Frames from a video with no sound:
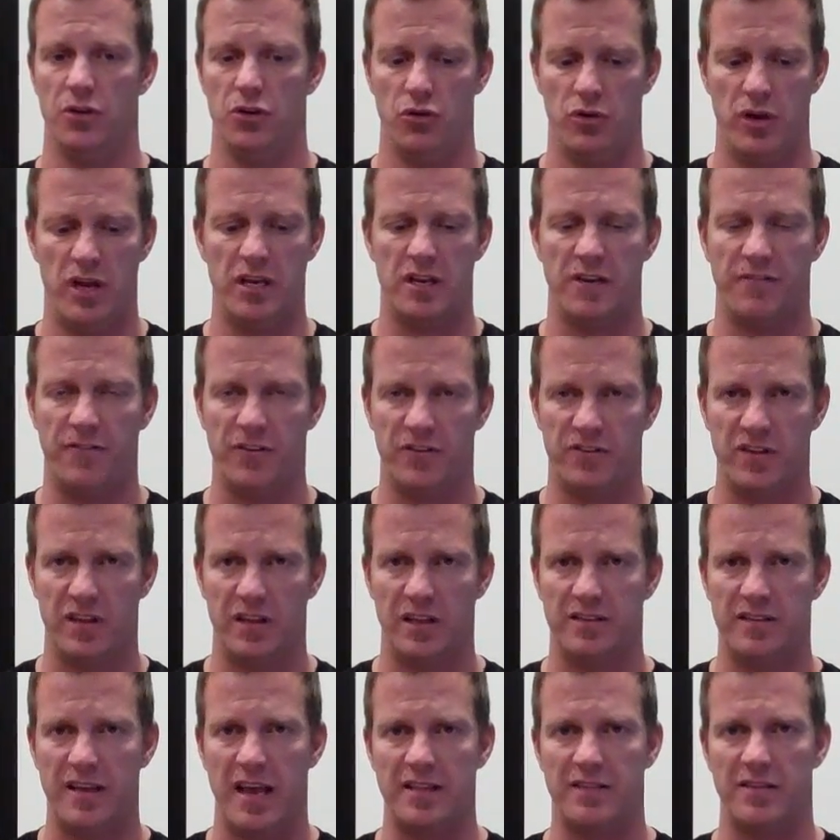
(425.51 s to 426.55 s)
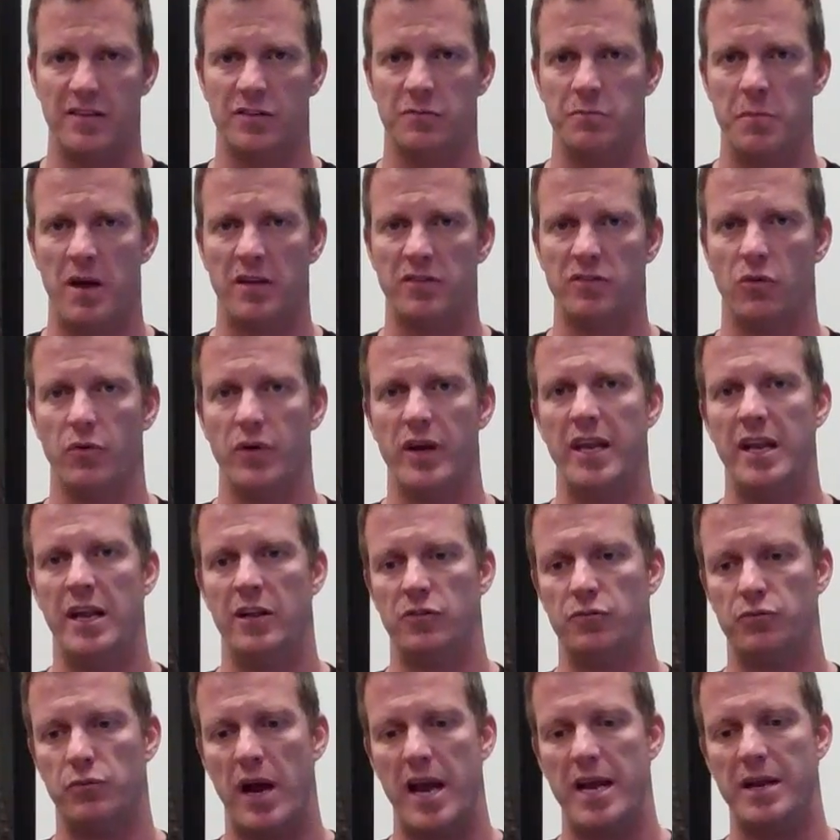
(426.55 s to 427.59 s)
You need to facilitate this muscle in
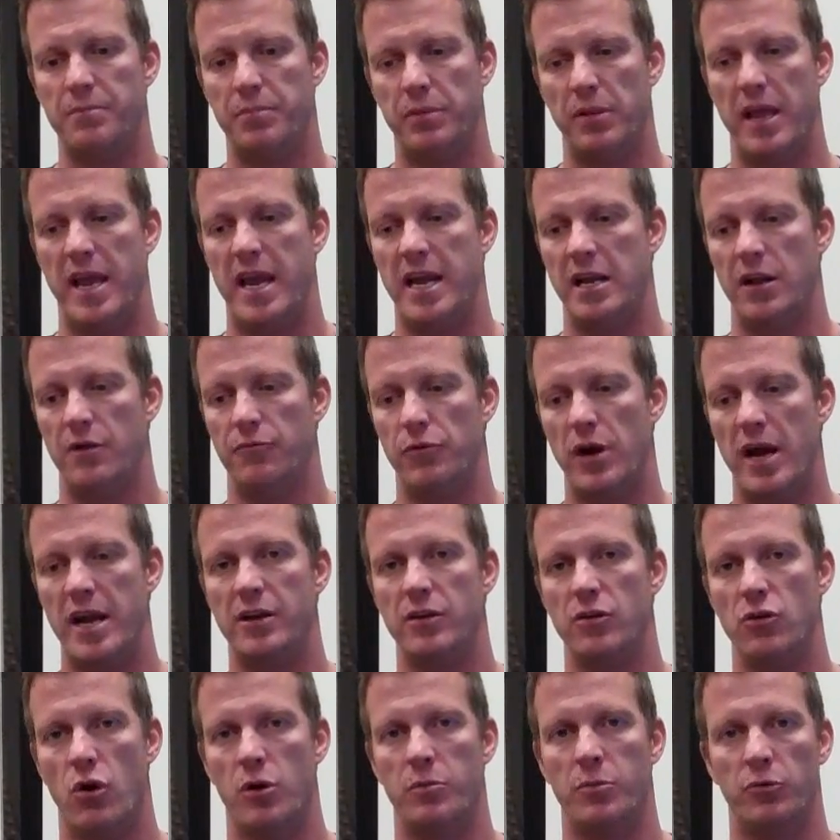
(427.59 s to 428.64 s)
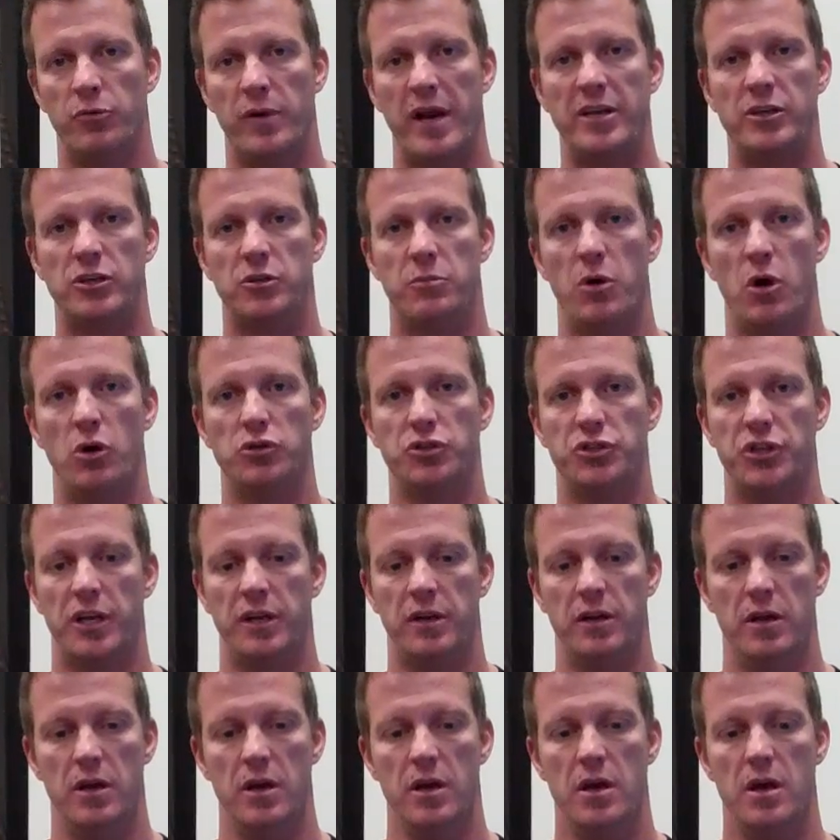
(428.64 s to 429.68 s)
its right plane and right normal range of
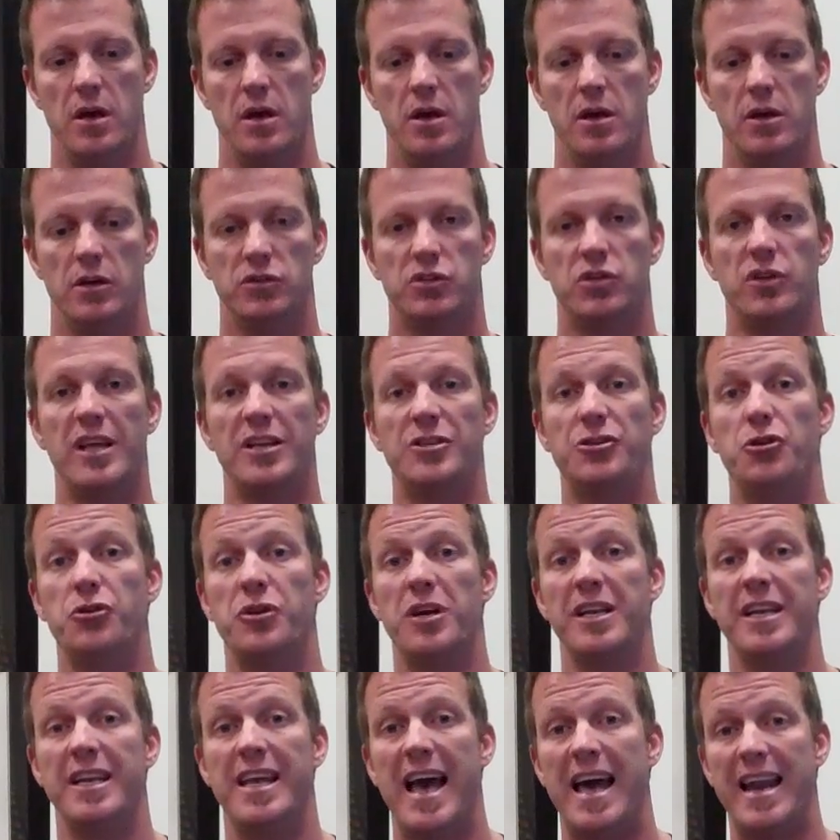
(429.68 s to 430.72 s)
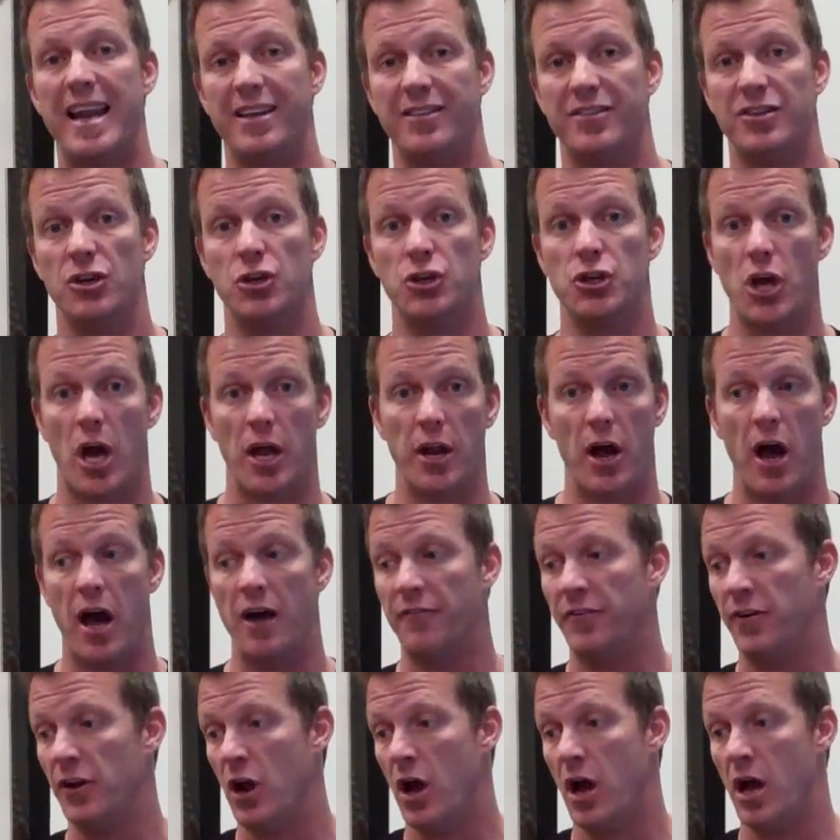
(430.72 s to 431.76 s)
motion so that you can get it to shut
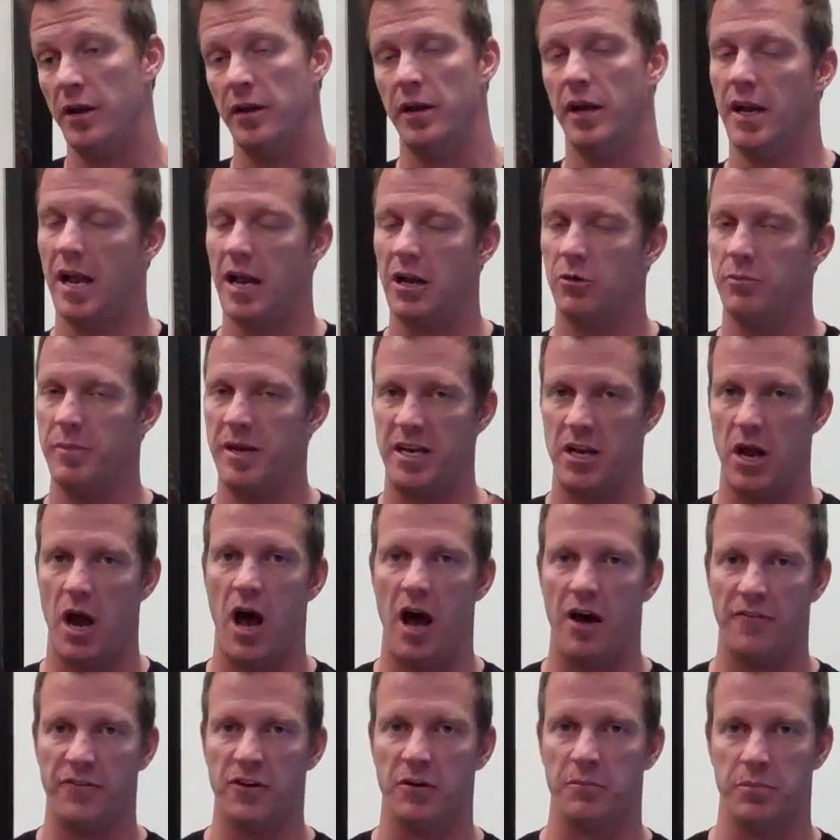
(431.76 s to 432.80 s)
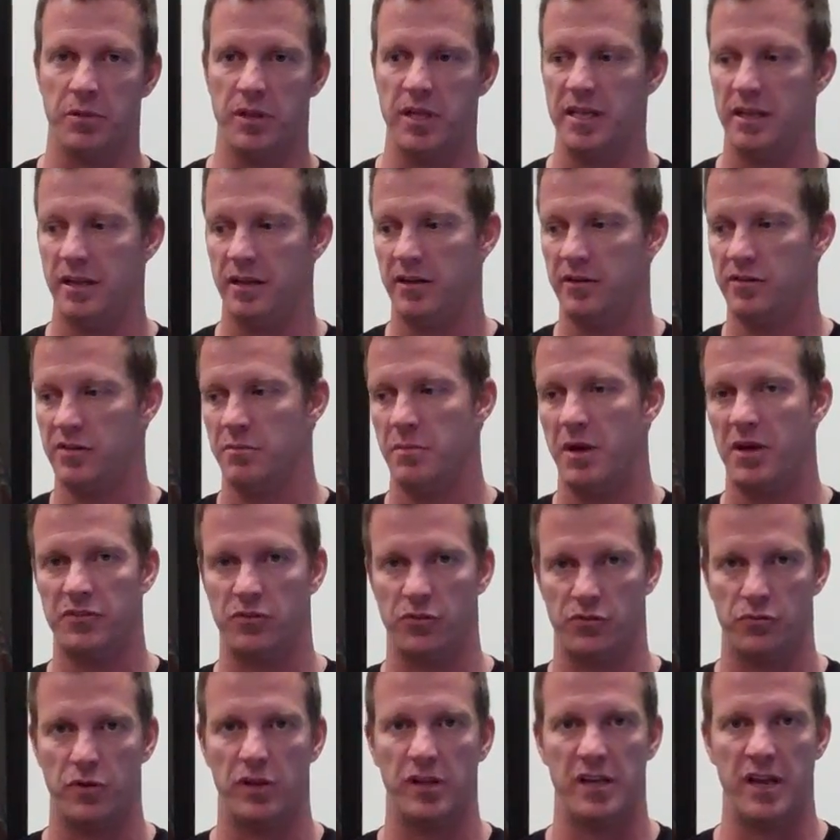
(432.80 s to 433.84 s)
off and on. And I don't mean off completely because the
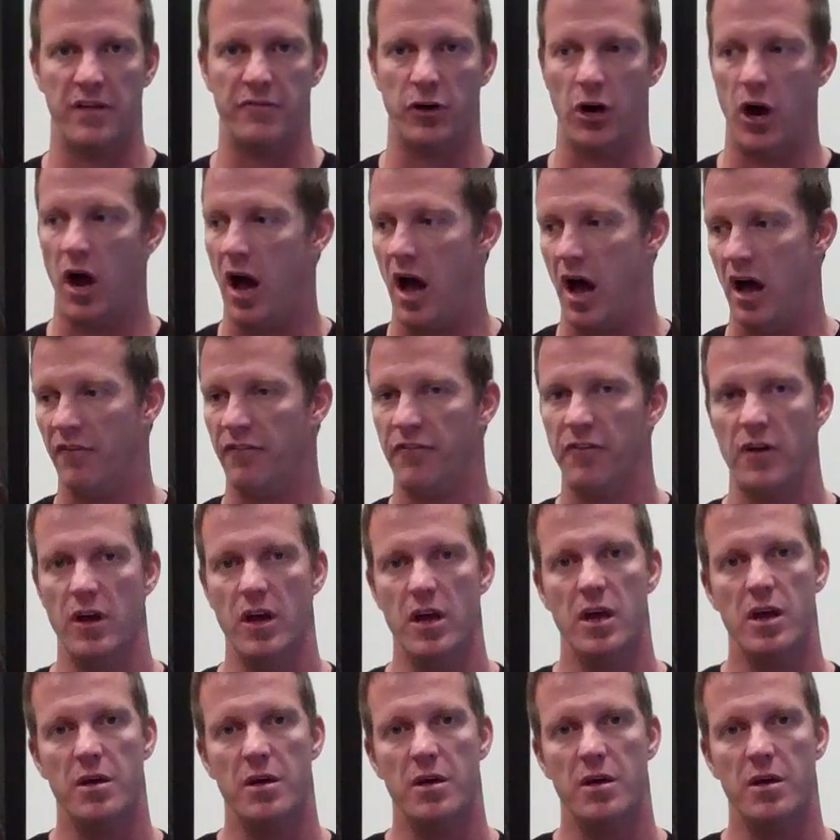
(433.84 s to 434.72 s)
muscle's really never off.